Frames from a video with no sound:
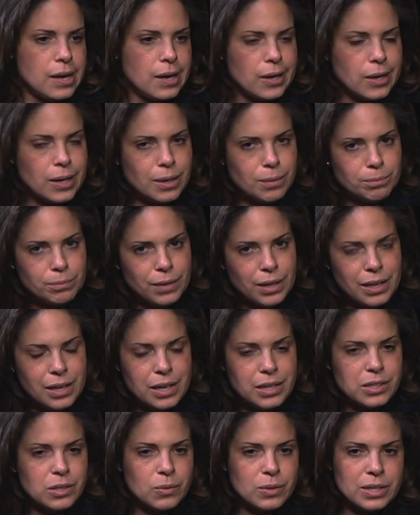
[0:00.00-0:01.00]
Um,
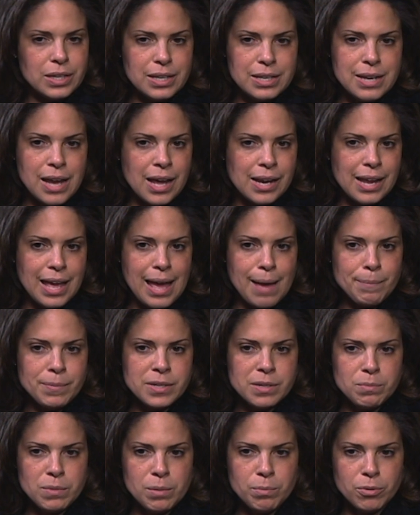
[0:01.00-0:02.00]
you know, it had not
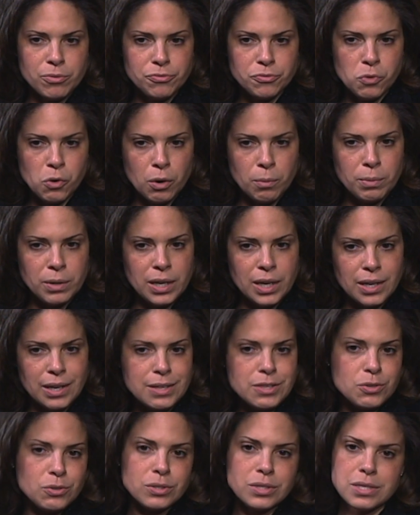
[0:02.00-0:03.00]
happened to me before, but I
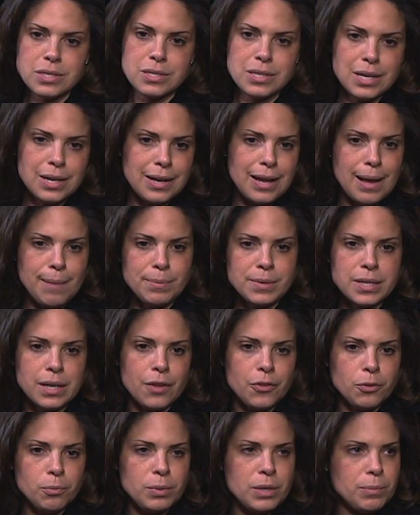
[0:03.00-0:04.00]
had certainly seen it happen to
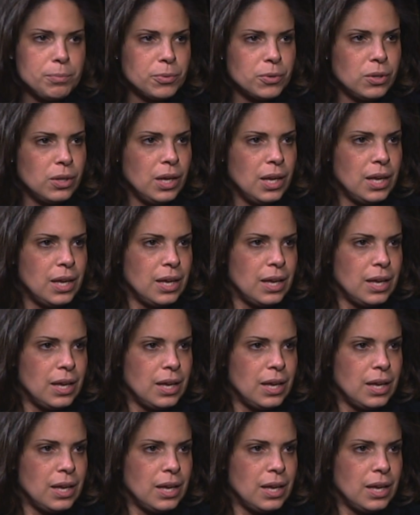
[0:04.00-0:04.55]
other people.